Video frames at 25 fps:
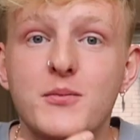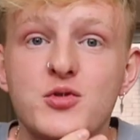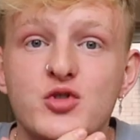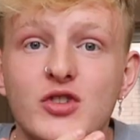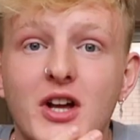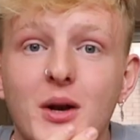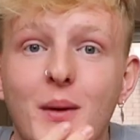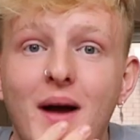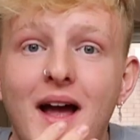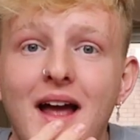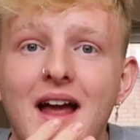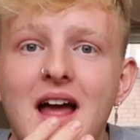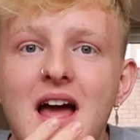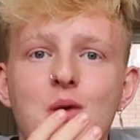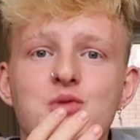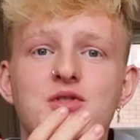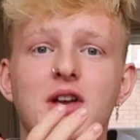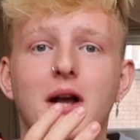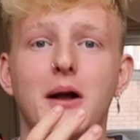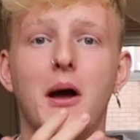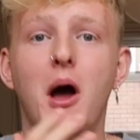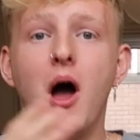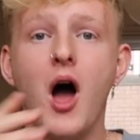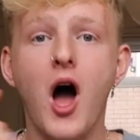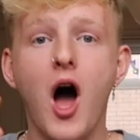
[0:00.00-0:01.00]
them straight away. I was
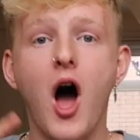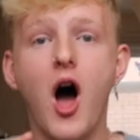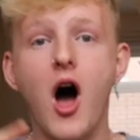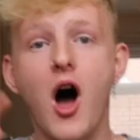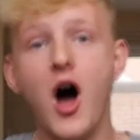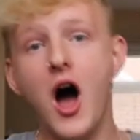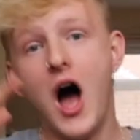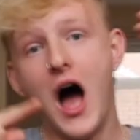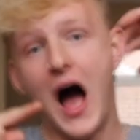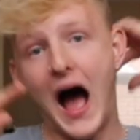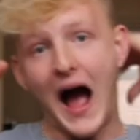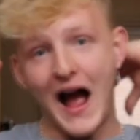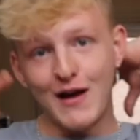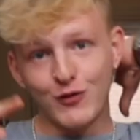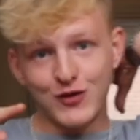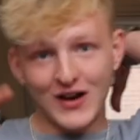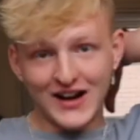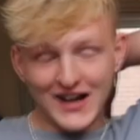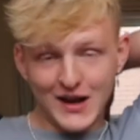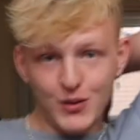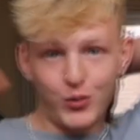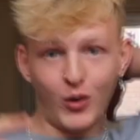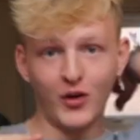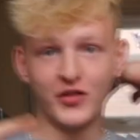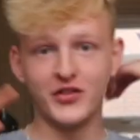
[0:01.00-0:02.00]
like, I
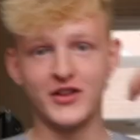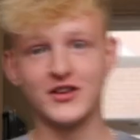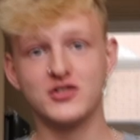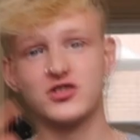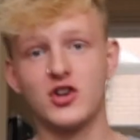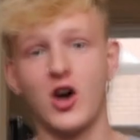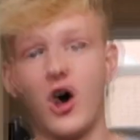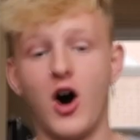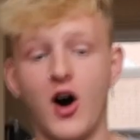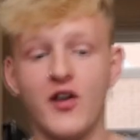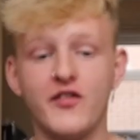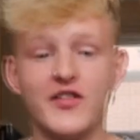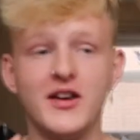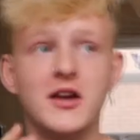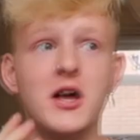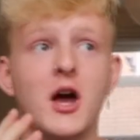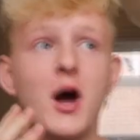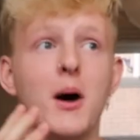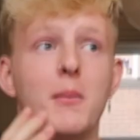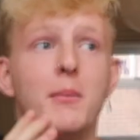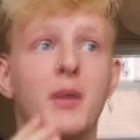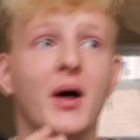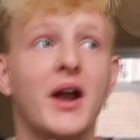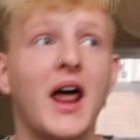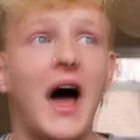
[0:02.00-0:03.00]
really want this coffee,
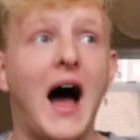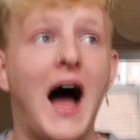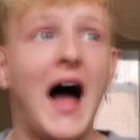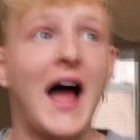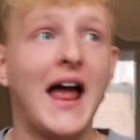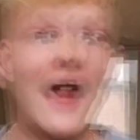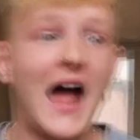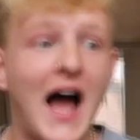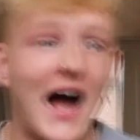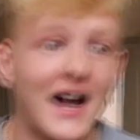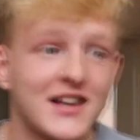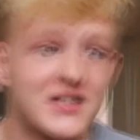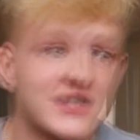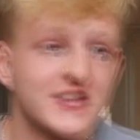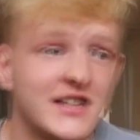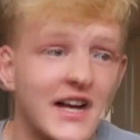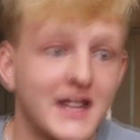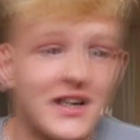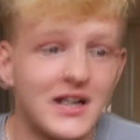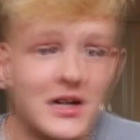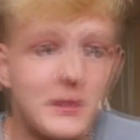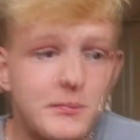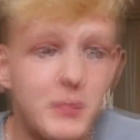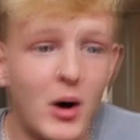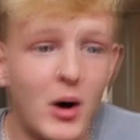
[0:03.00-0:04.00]
but I accidentally